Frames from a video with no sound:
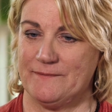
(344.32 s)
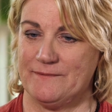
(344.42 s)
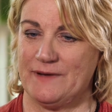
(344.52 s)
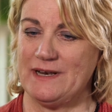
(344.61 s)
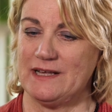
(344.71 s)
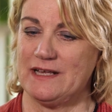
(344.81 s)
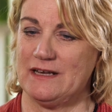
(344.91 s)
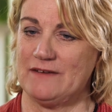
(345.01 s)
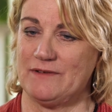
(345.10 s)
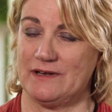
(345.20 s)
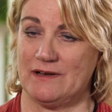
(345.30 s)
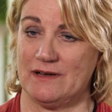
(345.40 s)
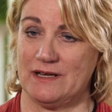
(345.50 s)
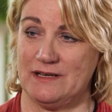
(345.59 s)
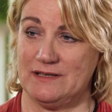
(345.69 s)
Funnily enough,
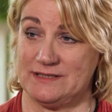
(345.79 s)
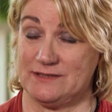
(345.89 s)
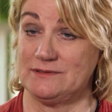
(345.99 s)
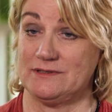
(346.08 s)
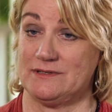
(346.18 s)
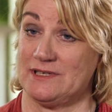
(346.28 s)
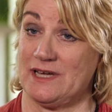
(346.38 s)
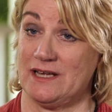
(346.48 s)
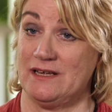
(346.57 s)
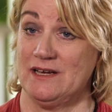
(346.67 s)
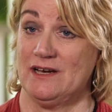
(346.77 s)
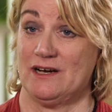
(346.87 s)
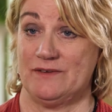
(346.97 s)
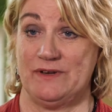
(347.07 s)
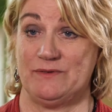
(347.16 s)
I still to today,
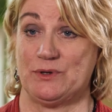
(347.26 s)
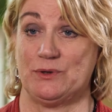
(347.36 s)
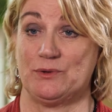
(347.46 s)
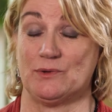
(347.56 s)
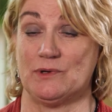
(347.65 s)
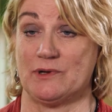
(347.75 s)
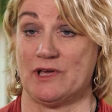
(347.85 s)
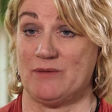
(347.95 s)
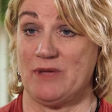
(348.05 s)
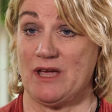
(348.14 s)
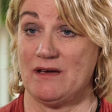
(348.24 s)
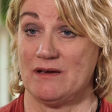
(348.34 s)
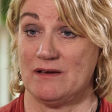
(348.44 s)
I've never Googled leukemia.